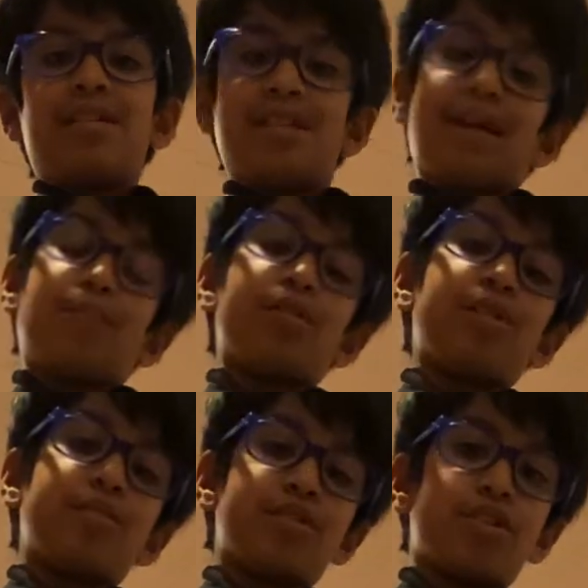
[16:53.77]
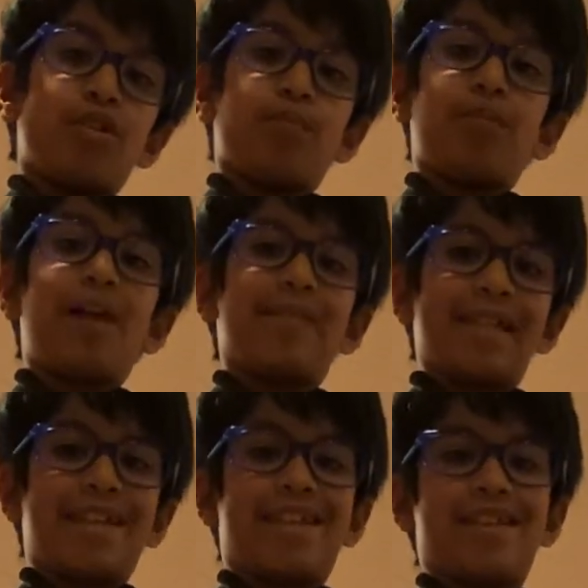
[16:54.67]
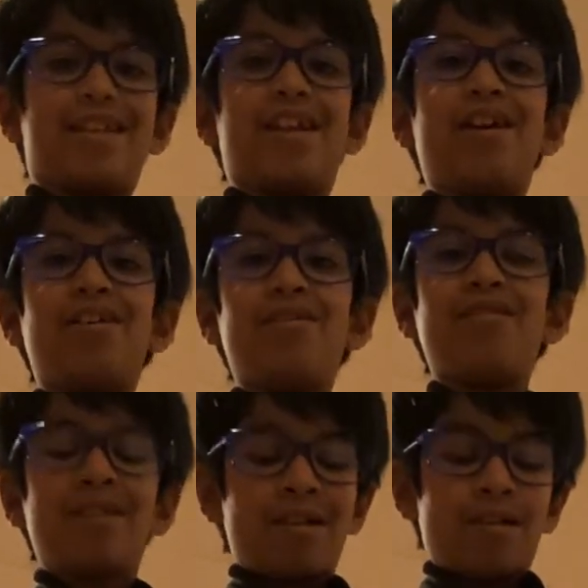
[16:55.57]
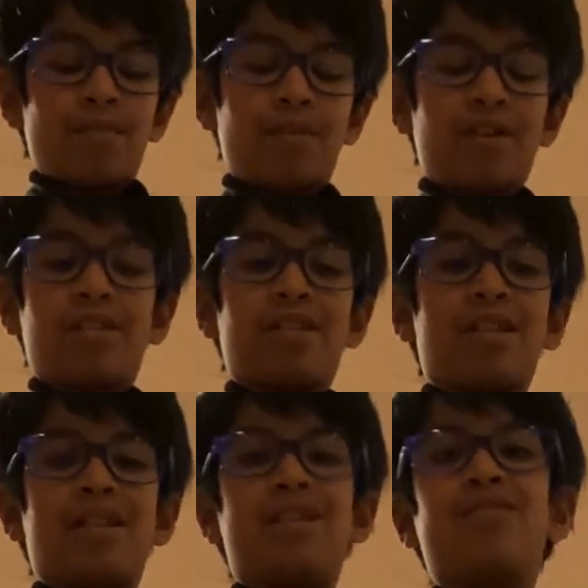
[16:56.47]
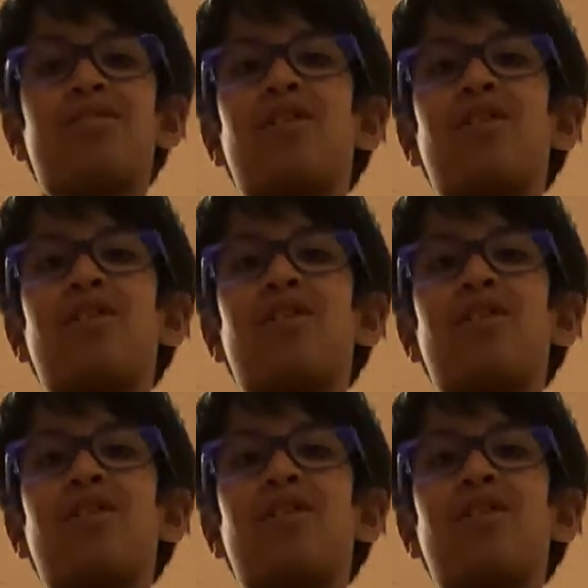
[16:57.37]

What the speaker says: that pretty much you'll probably need to know, because those